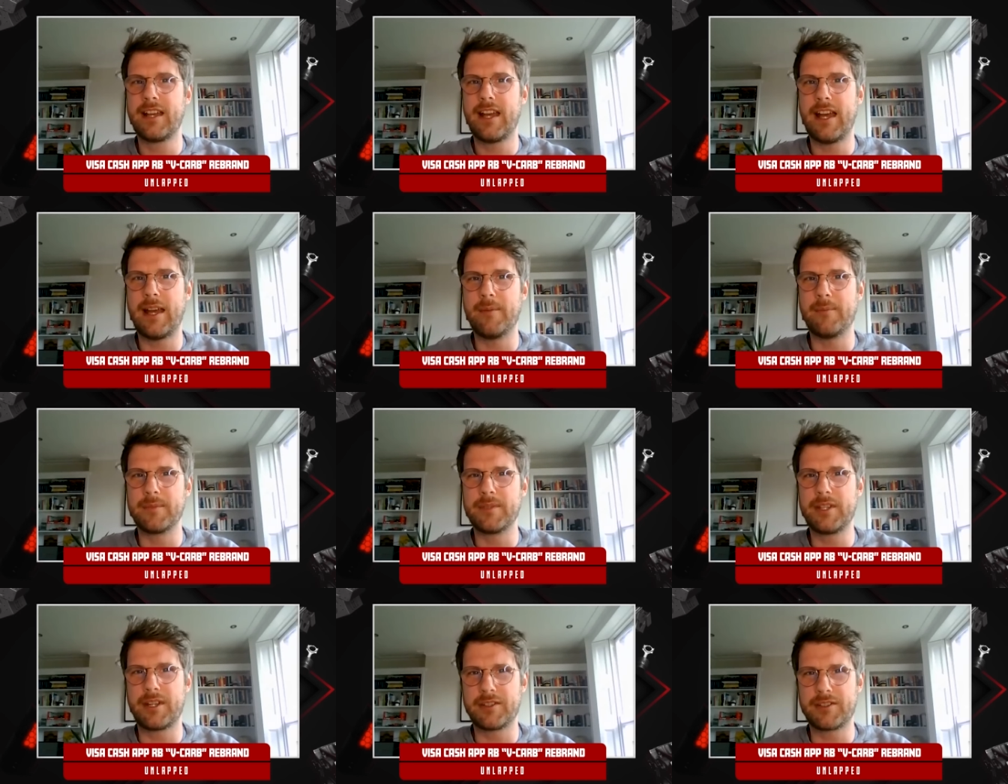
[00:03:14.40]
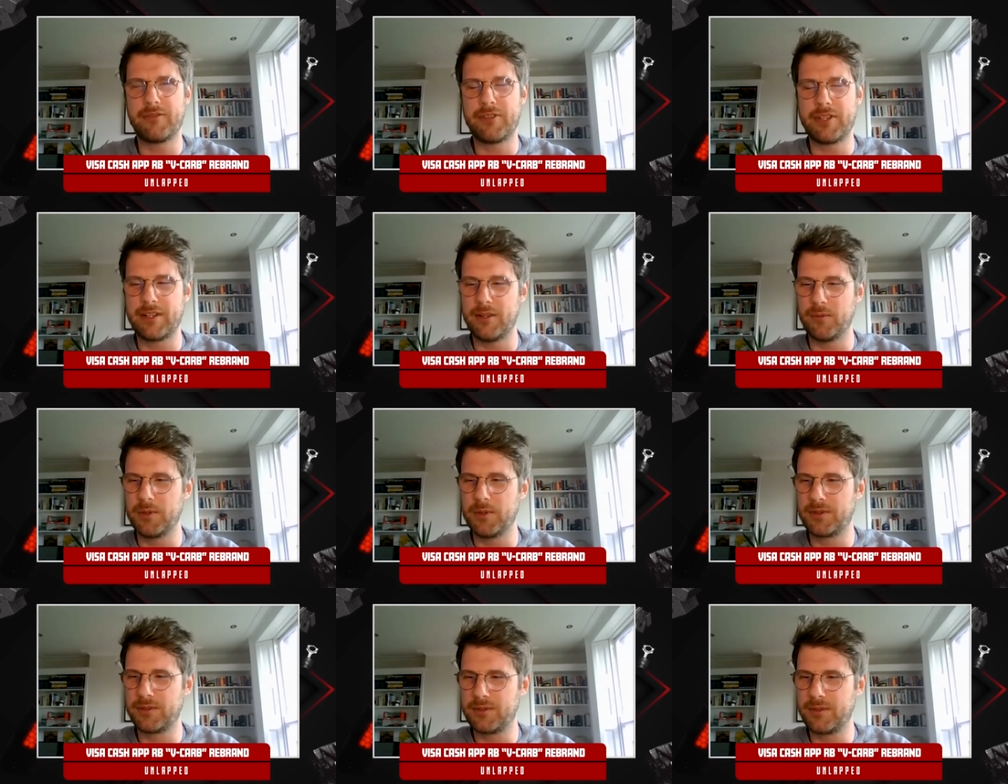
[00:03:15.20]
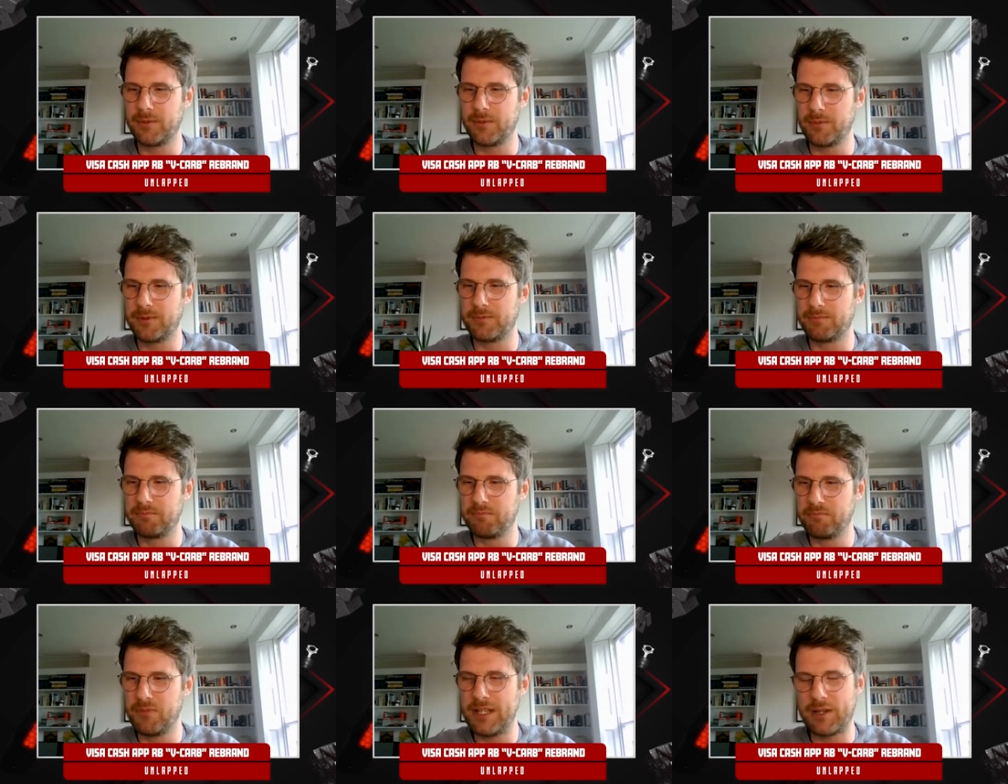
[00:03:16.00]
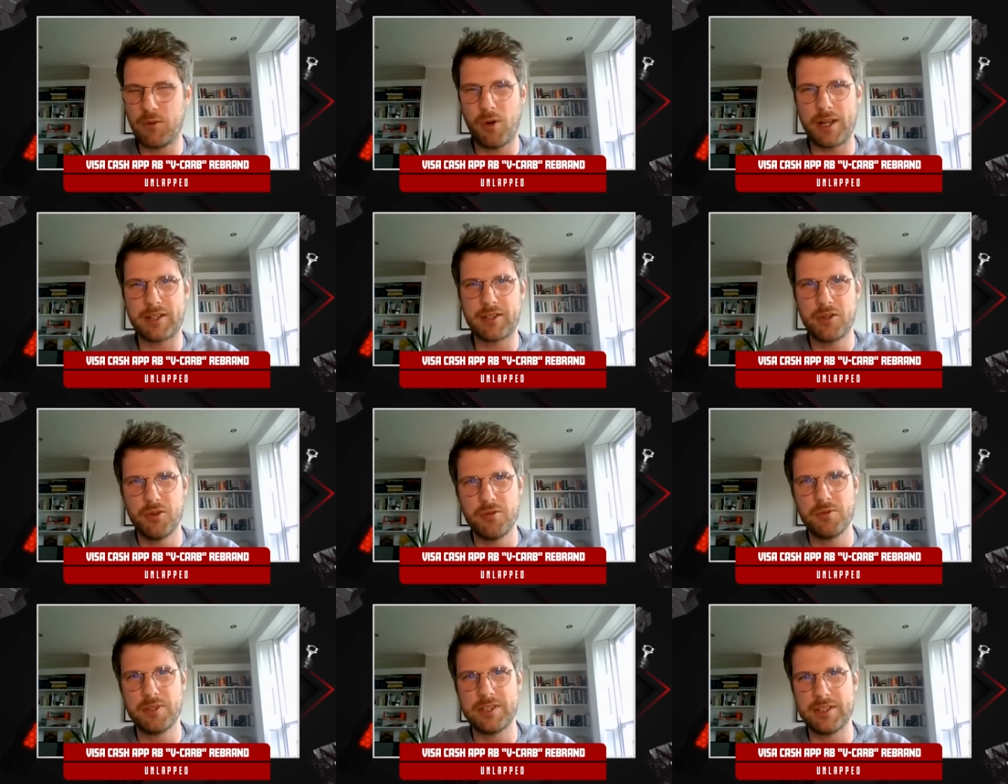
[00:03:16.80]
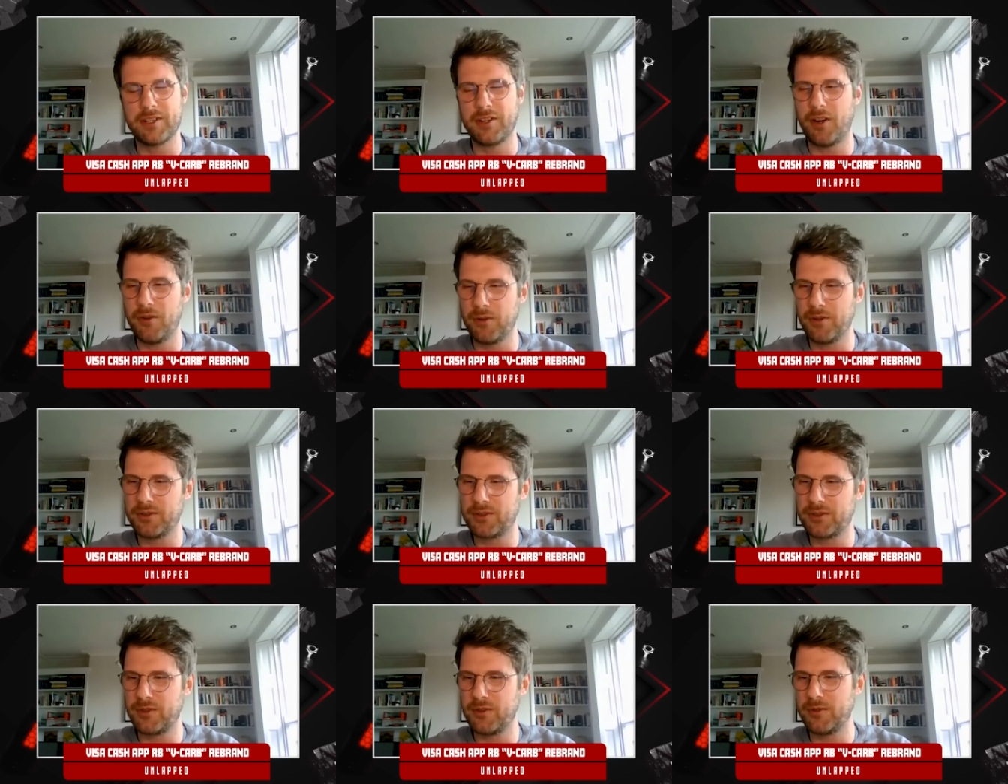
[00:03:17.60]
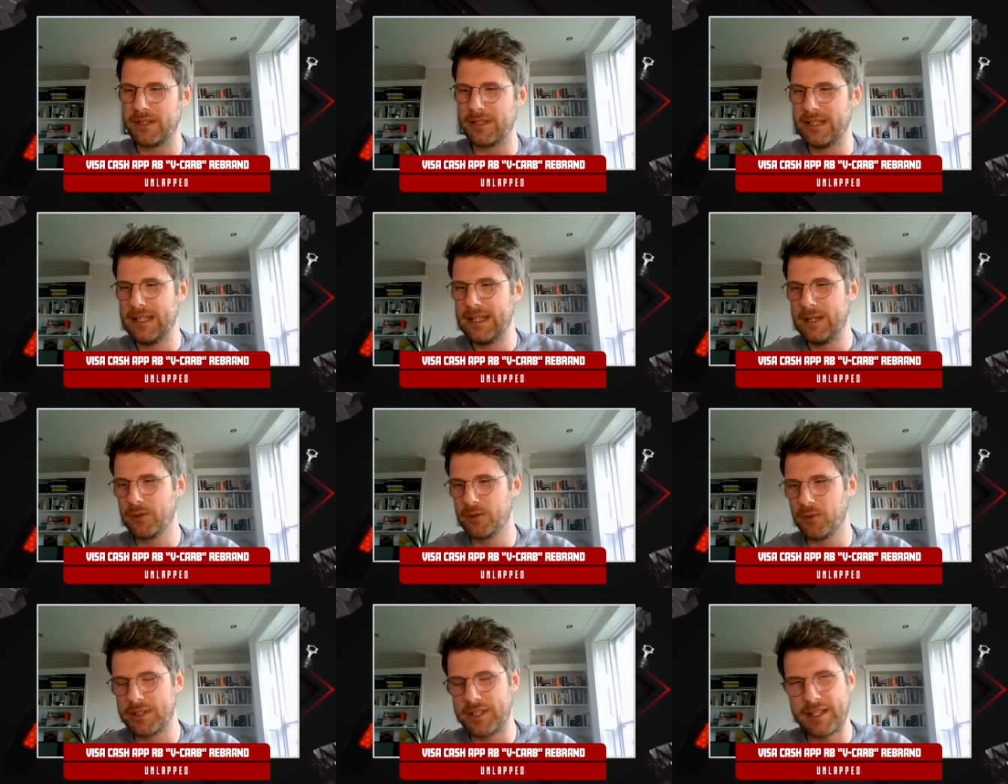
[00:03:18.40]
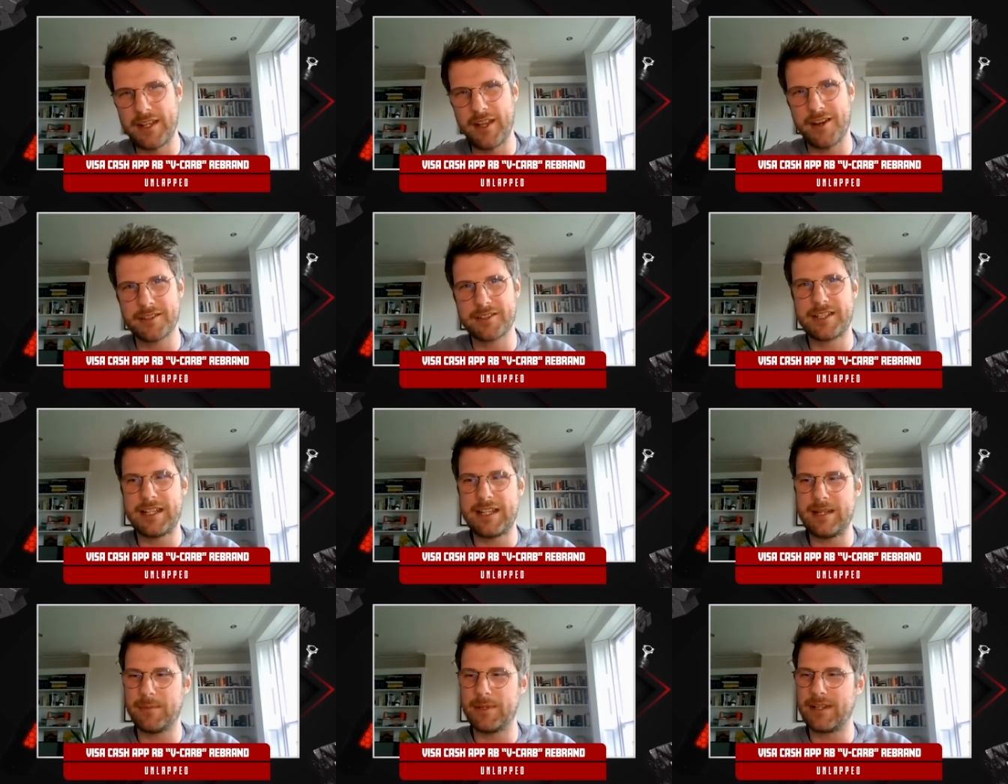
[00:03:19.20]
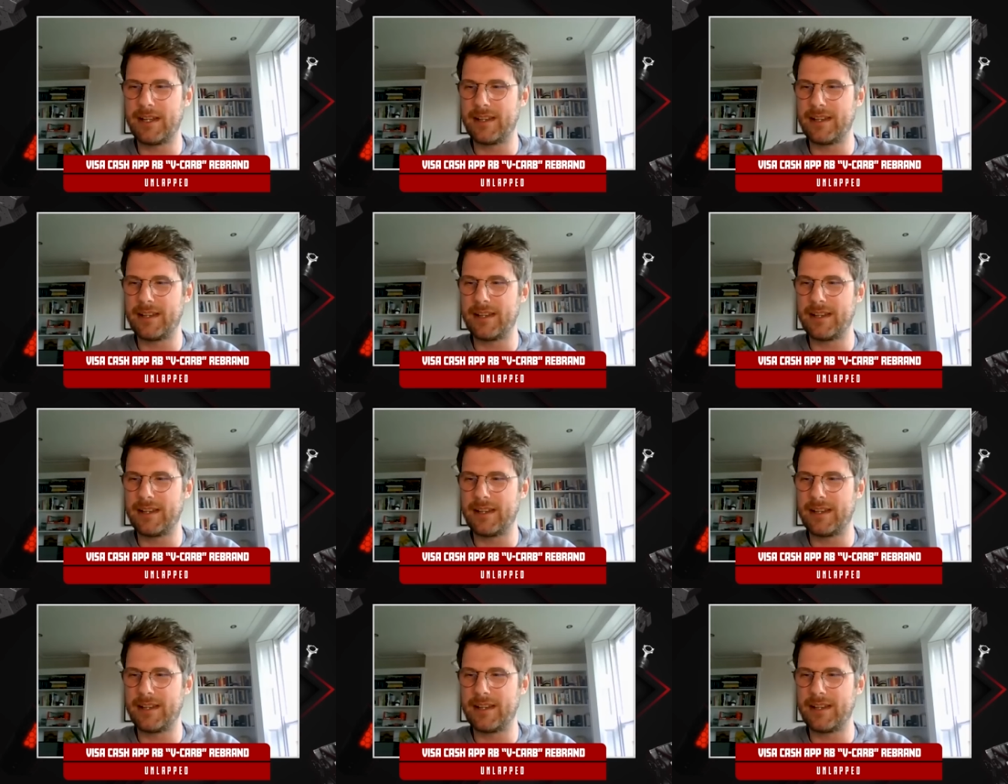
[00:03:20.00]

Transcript: Um, you know something that was that was really quite cool and you could hold on to and it was always a young team and,